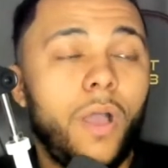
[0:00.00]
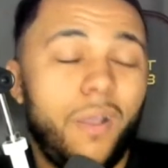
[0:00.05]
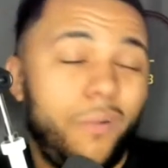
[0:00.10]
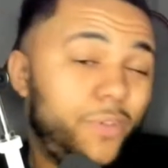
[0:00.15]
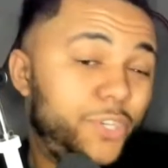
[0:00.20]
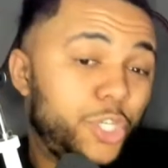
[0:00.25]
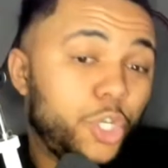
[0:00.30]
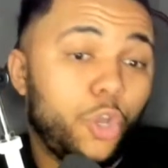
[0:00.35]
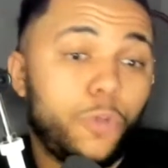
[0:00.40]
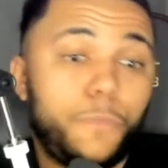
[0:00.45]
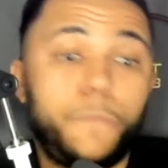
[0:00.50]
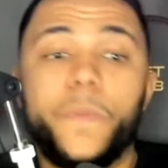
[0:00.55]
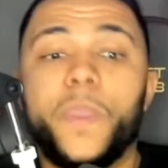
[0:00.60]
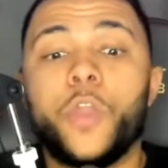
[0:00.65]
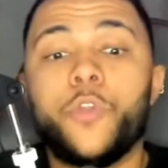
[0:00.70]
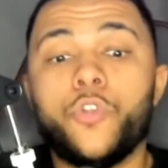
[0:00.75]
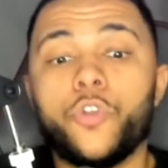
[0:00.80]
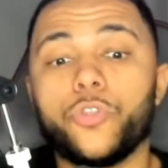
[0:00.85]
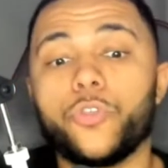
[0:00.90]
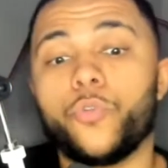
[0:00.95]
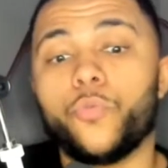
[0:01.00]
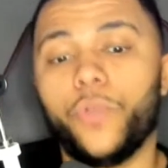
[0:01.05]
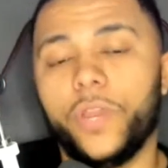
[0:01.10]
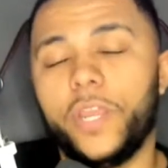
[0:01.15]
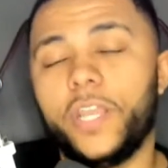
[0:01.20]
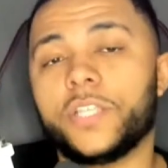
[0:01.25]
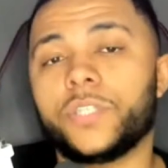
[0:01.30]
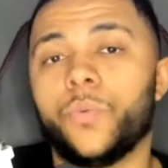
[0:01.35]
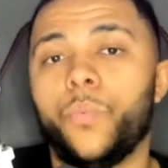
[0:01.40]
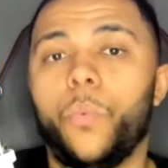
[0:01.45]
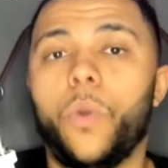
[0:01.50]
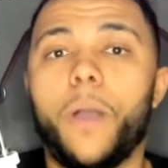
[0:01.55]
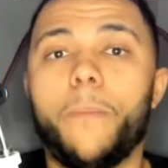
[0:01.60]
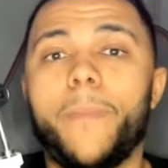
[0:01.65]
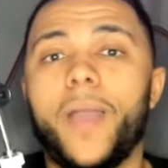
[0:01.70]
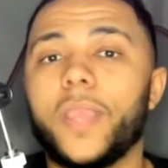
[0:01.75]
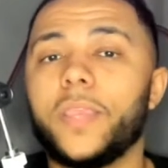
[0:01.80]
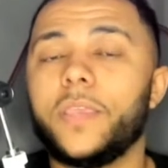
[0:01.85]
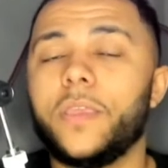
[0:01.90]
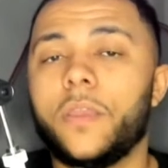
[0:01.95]
which could be another reason why
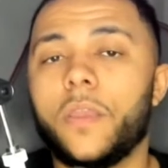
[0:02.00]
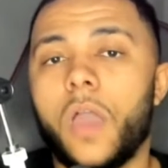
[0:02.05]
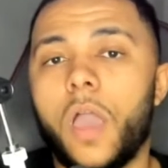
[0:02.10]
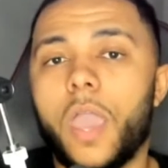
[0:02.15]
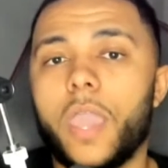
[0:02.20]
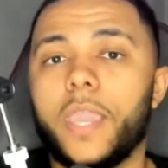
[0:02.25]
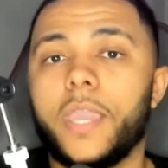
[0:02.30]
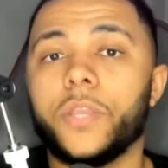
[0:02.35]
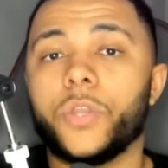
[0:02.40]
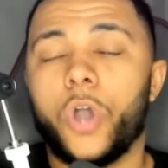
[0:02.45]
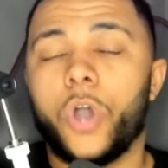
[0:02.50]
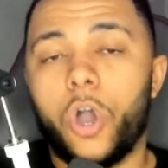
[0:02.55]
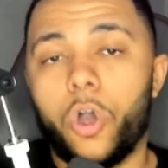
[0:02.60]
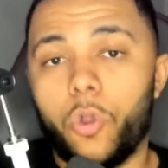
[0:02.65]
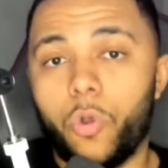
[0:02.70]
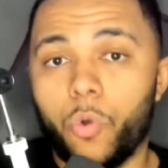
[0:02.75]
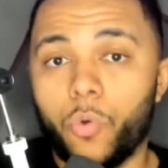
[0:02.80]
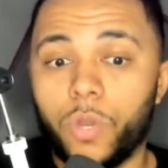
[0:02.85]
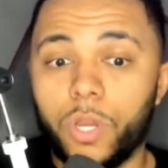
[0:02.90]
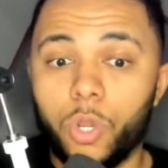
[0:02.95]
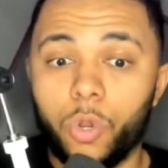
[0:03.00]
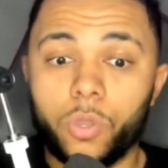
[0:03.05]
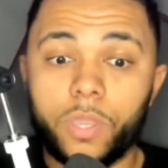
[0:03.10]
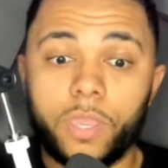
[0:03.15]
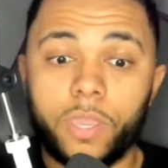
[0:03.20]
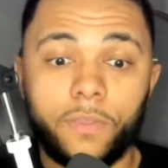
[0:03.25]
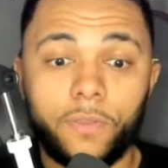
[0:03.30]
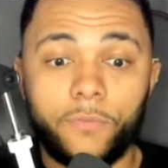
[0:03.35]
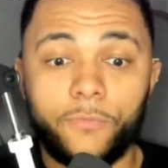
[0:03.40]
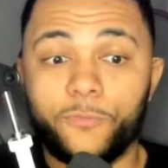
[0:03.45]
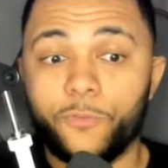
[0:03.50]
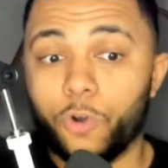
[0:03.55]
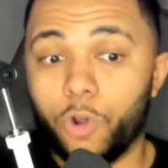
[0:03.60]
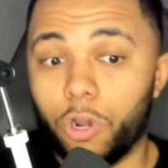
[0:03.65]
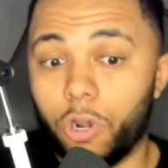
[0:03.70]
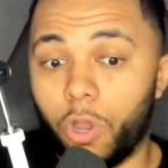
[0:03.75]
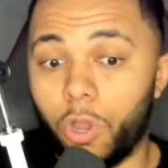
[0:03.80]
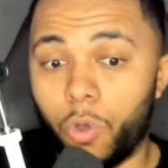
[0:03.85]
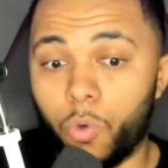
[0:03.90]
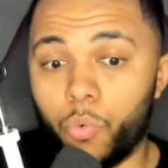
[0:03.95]
Man United are only looking for a
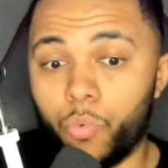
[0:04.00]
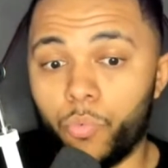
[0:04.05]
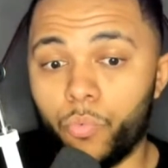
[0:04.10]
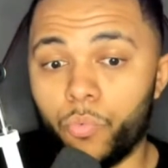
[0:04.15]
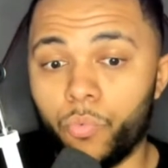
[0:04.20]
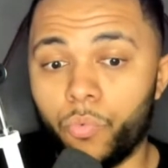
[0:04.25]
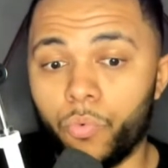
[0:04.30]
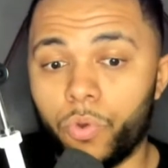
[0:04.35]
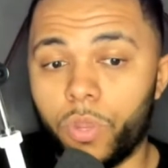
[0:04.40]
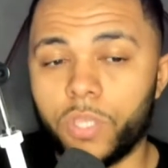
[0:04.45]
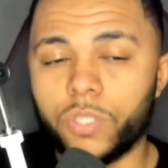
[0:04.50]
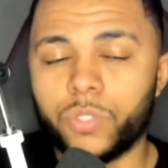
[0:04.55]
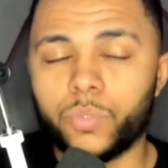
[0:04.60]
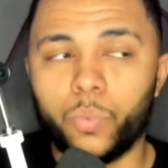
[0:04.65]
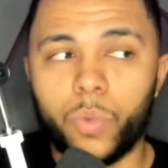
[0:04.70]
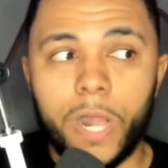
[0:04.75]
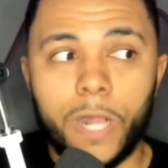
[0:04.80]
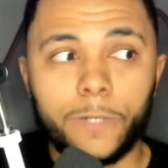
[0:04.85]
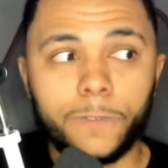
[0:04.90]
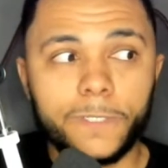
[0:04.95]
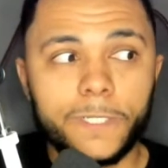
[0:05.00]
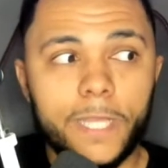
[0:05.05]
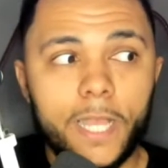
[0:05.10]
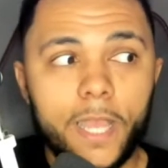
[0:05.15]
loan as well,